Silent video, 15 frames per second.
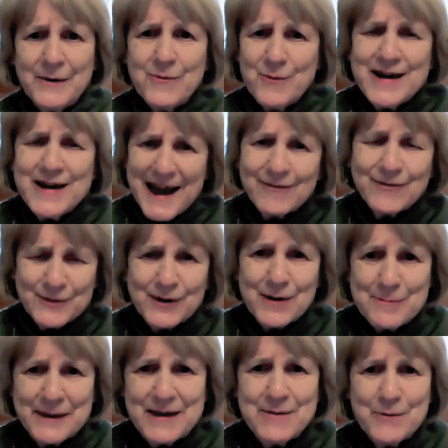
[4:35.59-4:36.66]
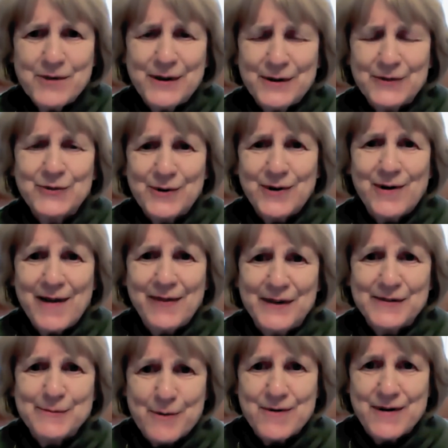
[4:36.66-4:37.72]
We have to compete with Israel on
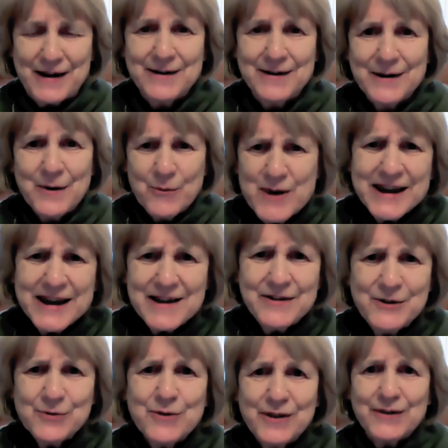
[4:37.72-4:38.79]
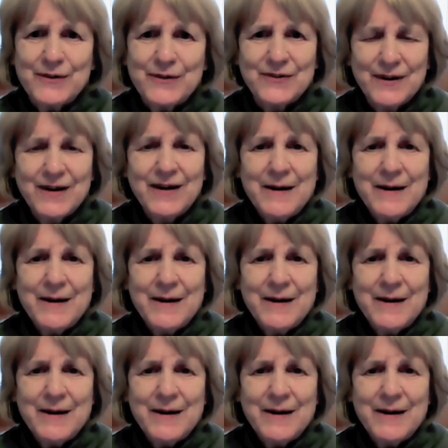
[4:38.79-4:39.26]
this point. We can do this.